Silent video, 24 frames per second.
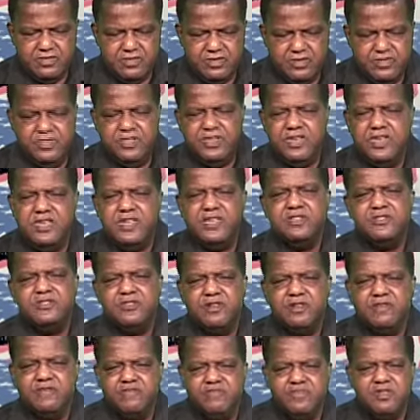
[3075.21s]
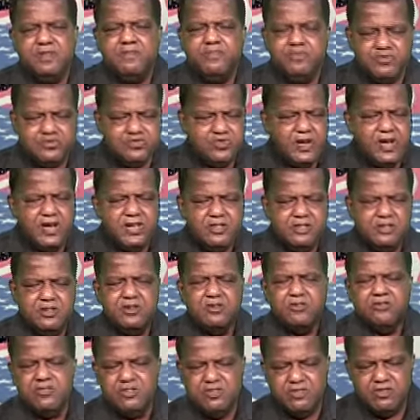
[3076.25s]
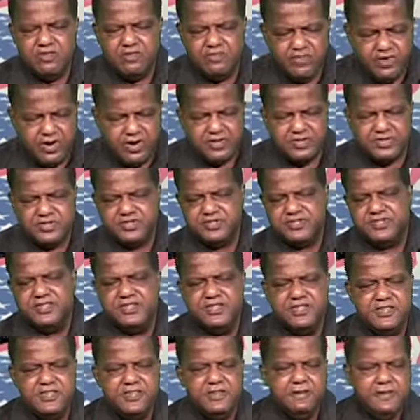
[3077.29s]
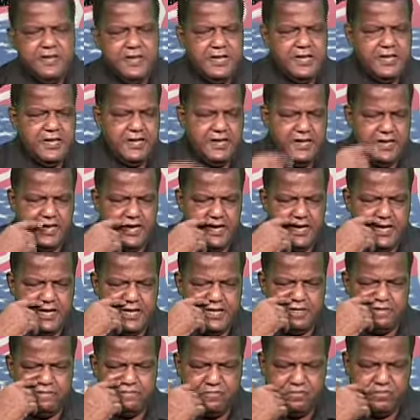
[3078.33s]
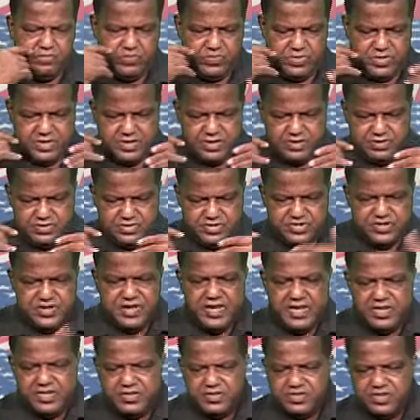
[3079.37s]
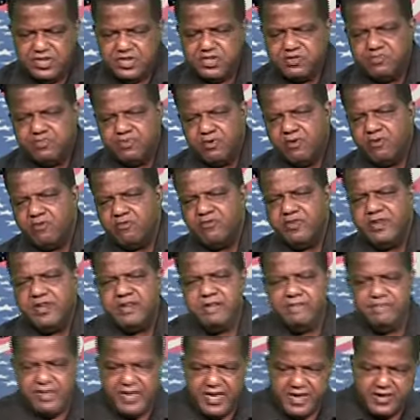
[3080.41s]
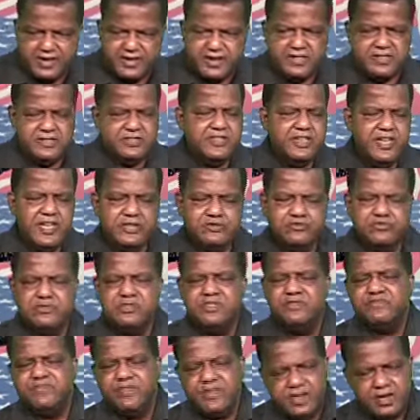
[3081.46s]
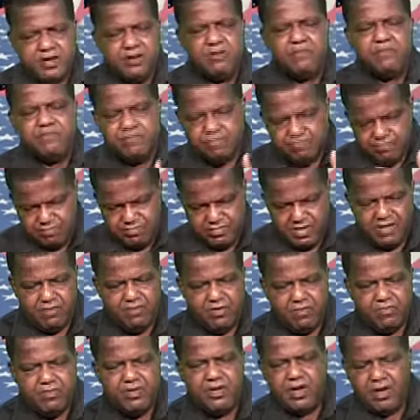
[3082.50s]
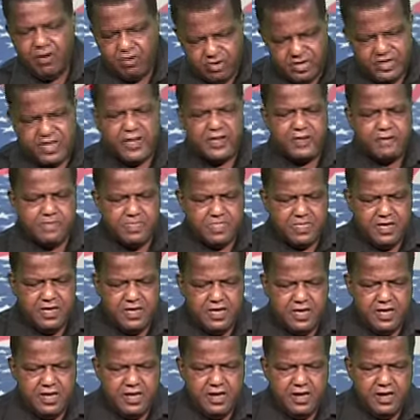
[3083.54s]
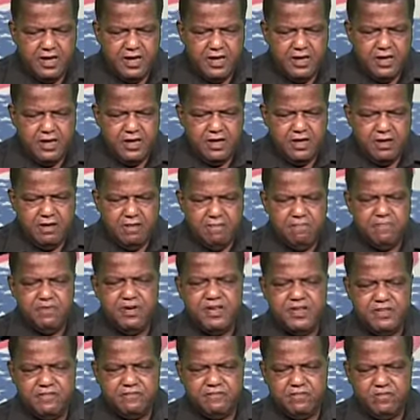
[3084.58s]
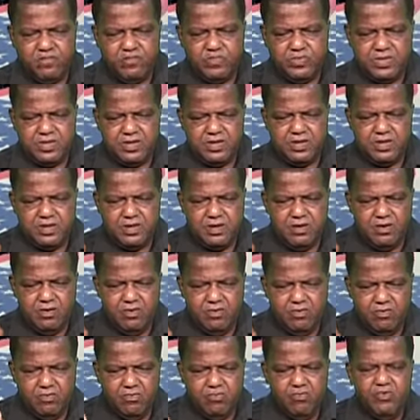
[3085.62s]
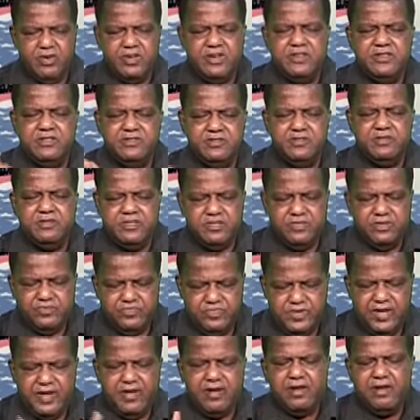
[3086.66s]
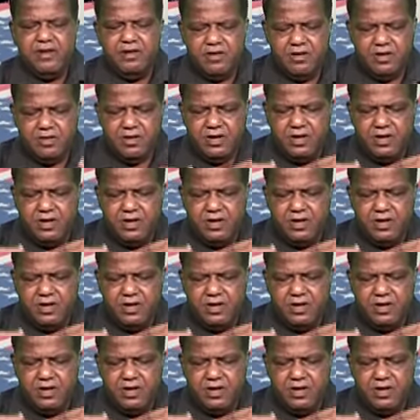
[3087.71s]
needs of people trying to go to university, and she has this program, that kind of tax relief to help, blah, blah, blah. Okay. But when they're